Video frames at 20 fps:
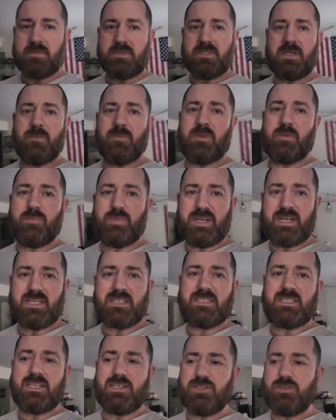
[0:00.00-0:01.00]
some of the
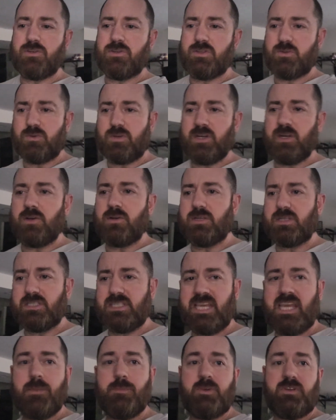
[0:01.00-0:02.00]
biggest issues here
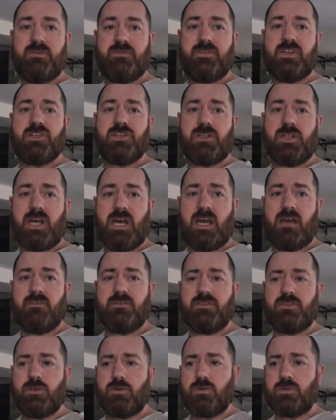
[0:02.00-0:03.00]
is keeping fish
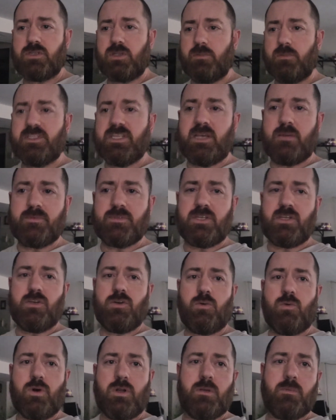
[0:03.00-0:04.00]
alive. So some tips that
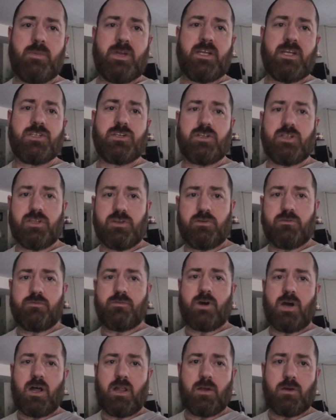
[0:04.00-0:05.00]
you'll want to make sure that you
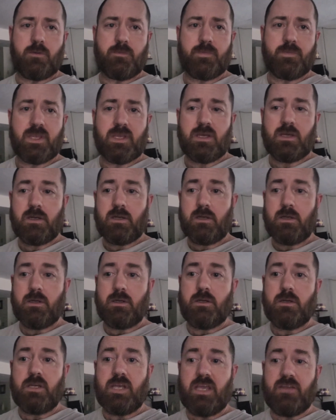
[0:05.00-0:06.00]
follow.
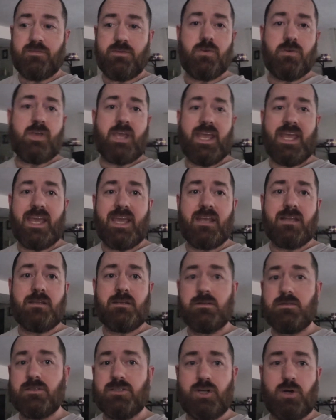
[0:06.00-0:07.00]
If you
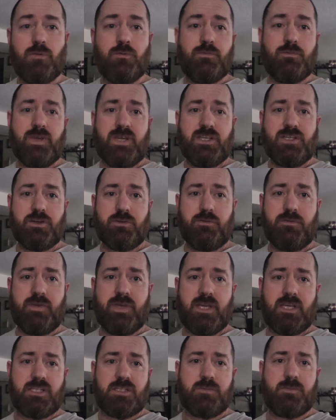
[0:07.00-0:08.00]
can, don't feed your
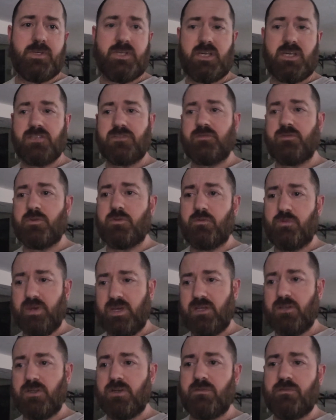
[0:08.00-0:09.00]
fish, because if you
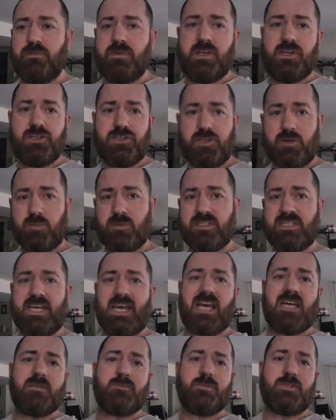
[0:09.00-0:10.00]
feed your fish, their
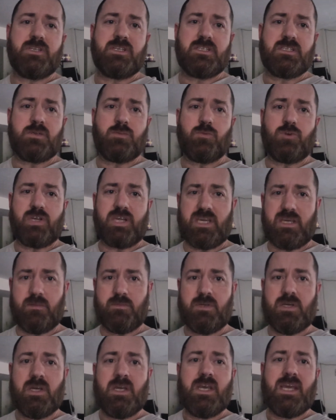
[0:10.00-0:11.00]
metabolism will keep
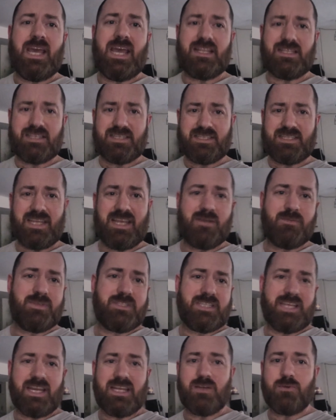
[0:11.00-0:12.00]
at the same
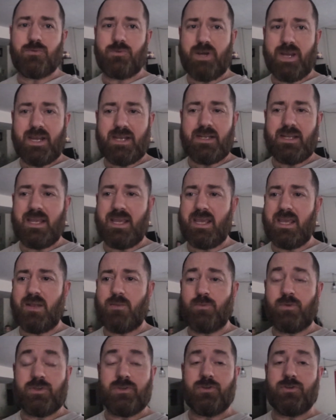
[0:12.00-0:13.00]
steady rate,
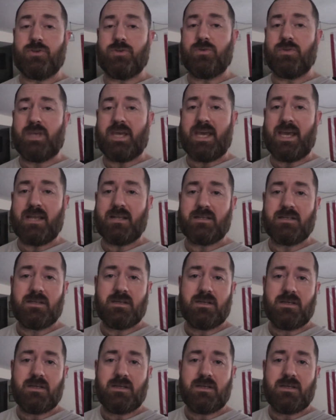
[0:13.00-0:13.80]
and when you do that,